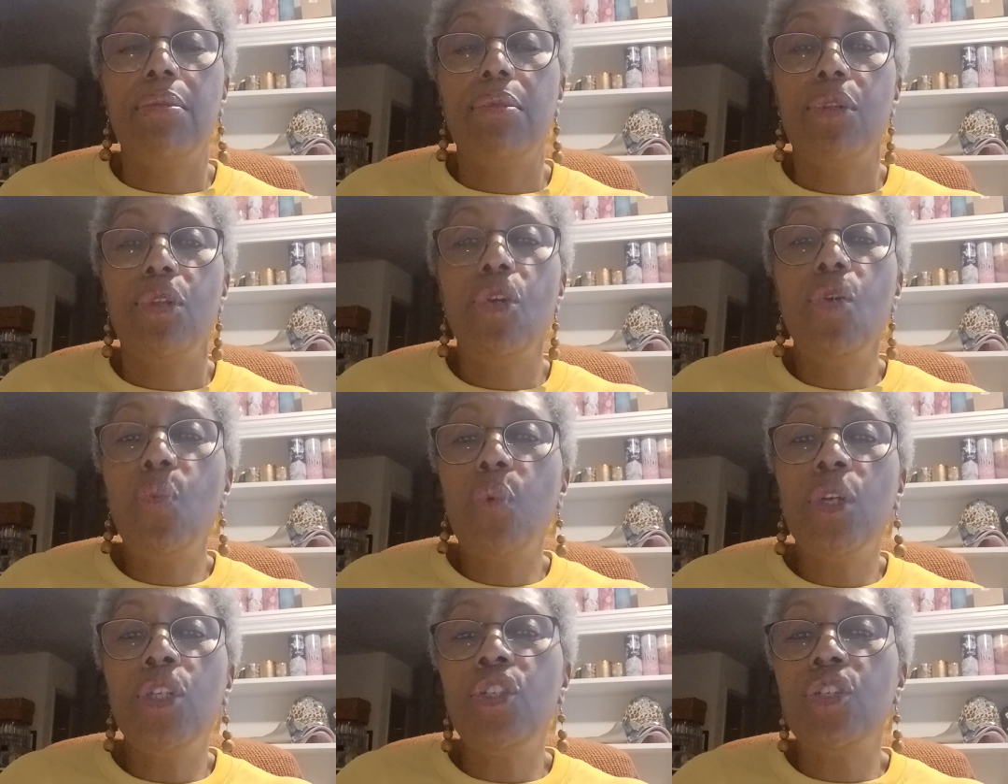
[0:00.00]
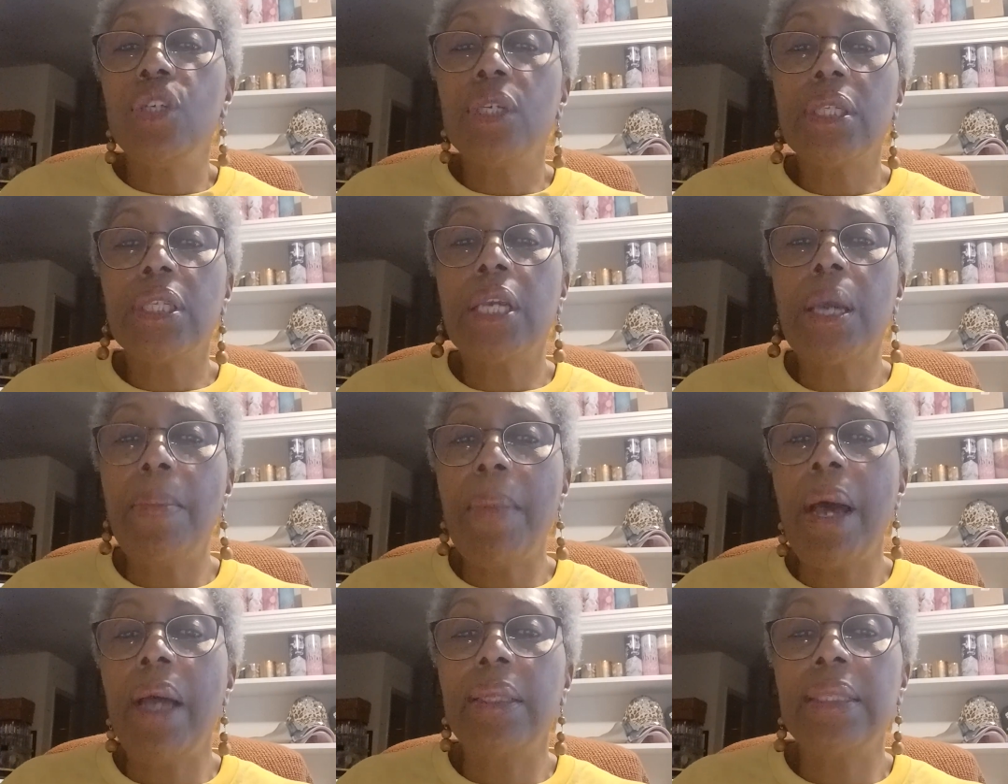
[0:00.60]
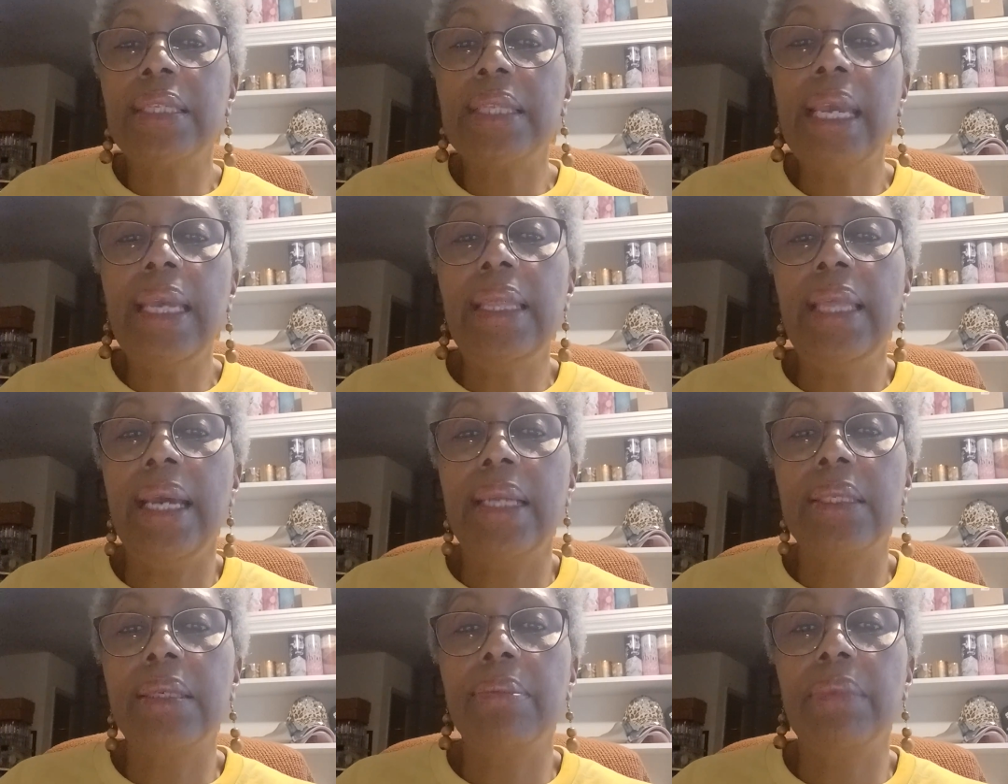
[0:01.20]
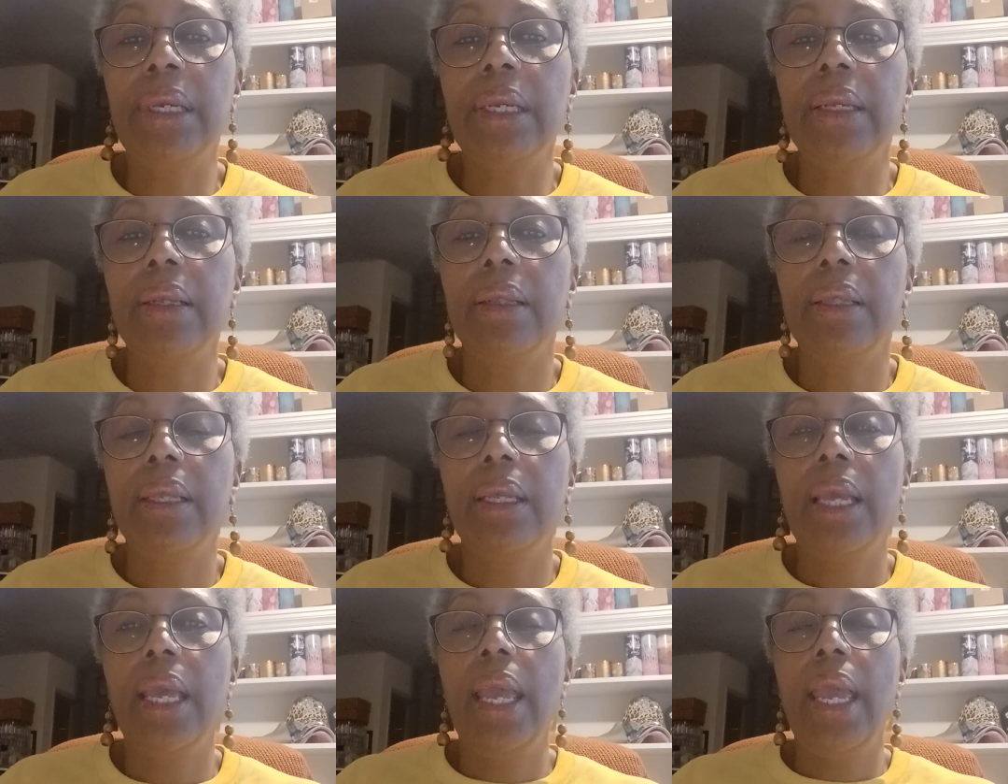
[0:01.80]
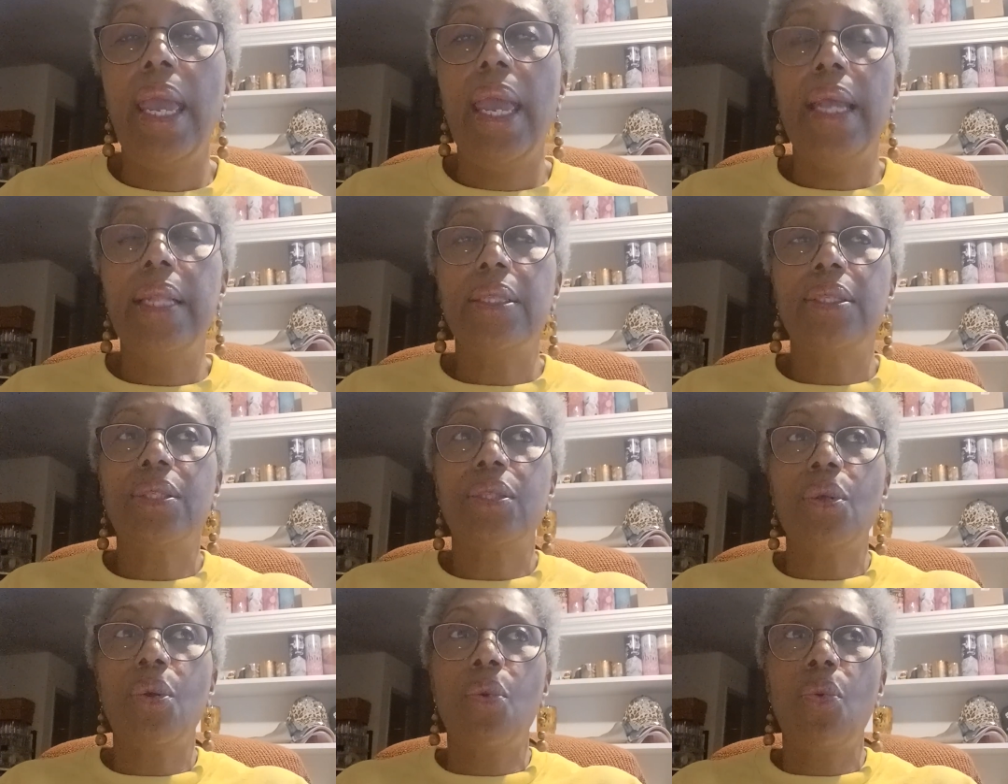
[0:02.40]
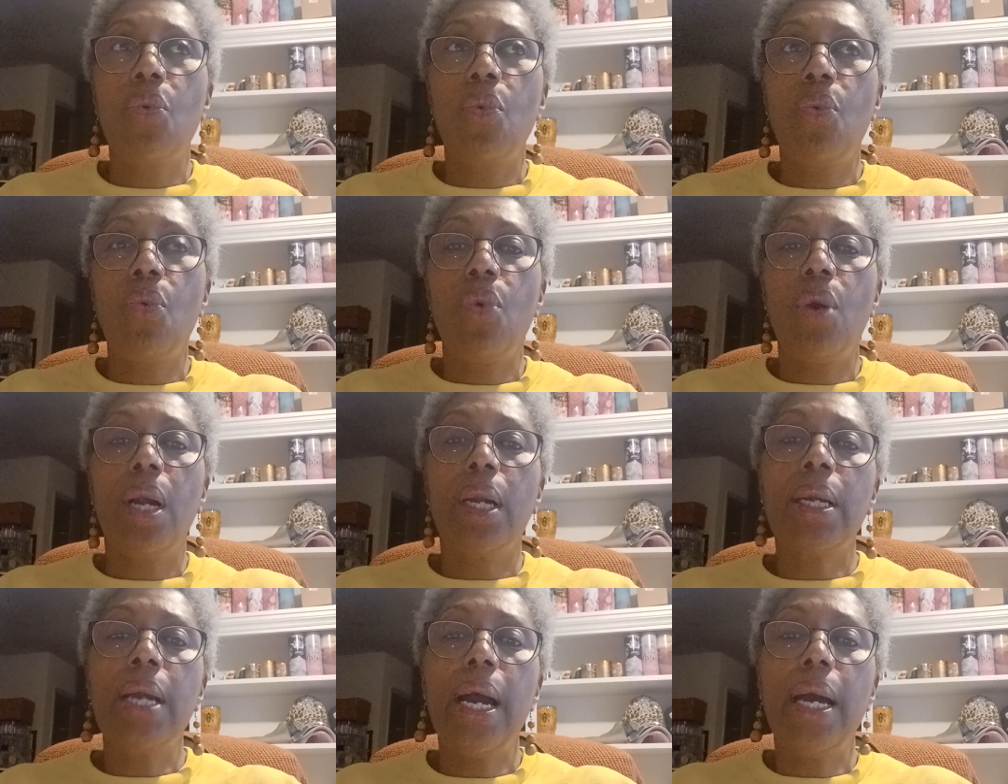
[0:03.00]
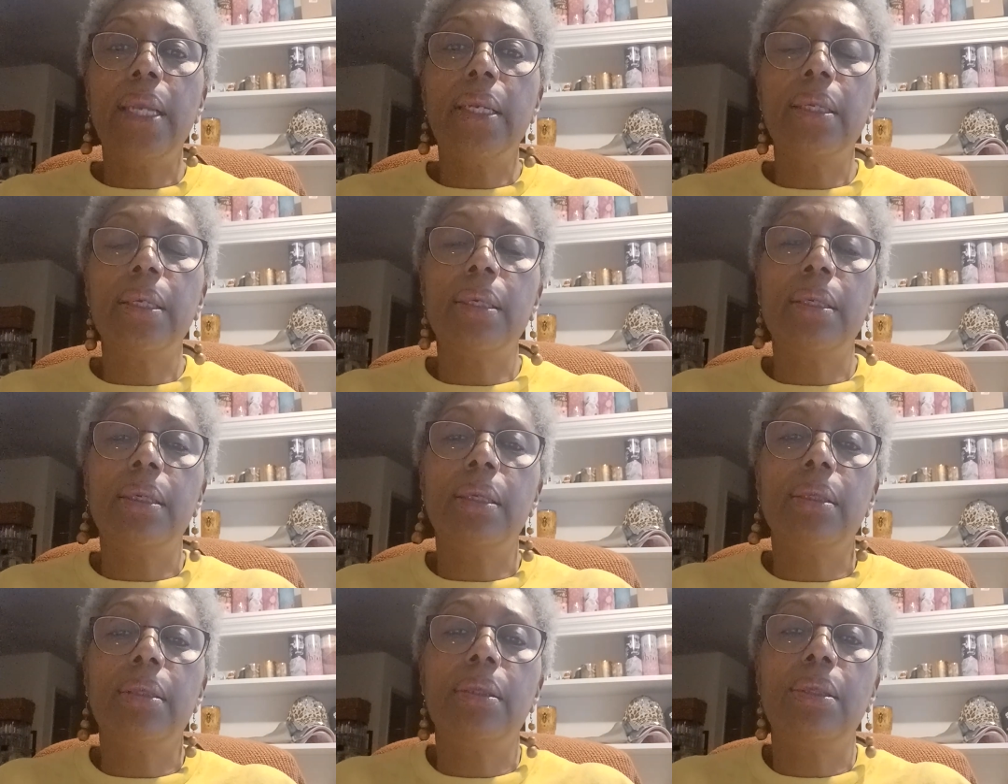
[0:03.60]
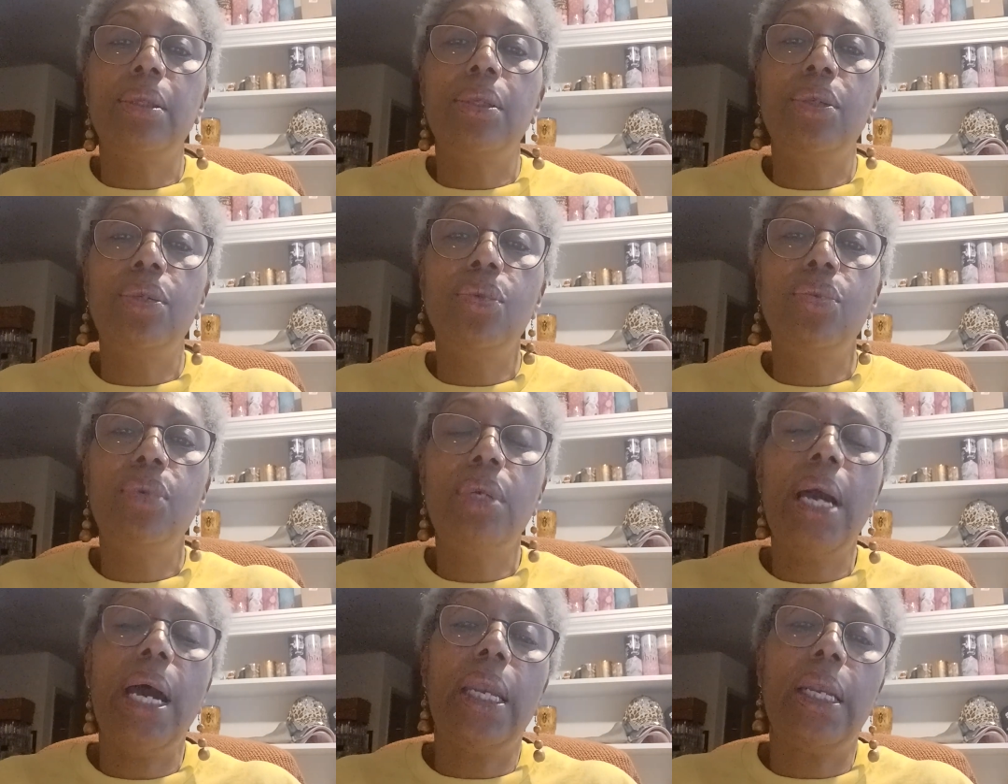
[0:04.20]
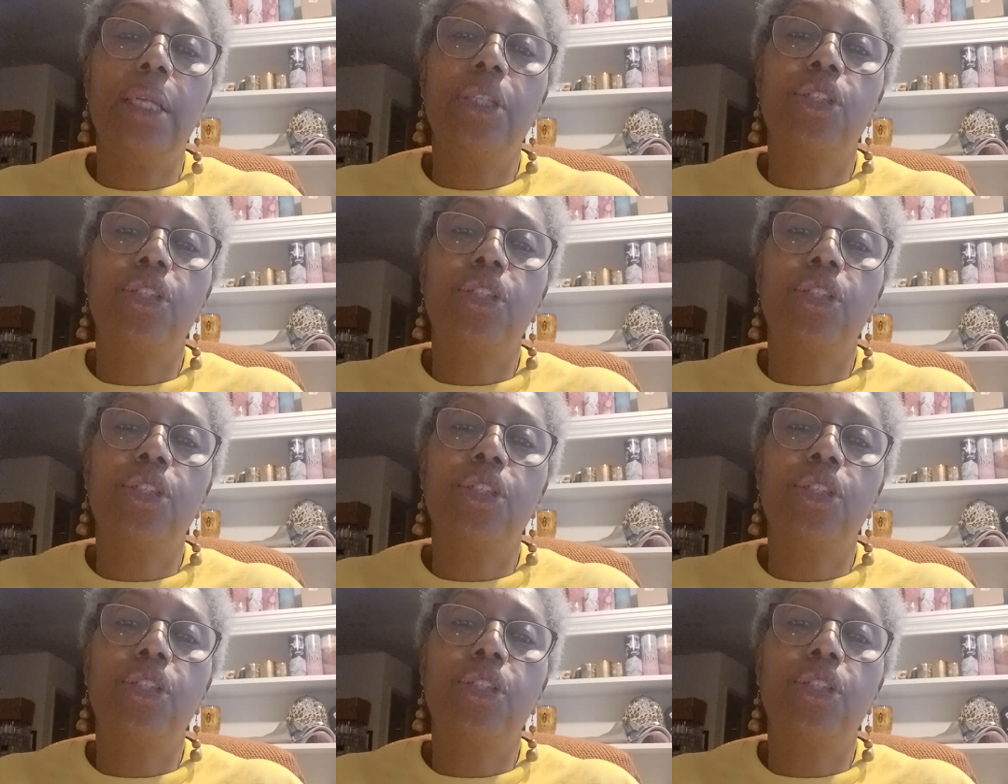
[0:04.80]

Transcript: you wouldn't just come out and say that to me. And so, kind of, you kind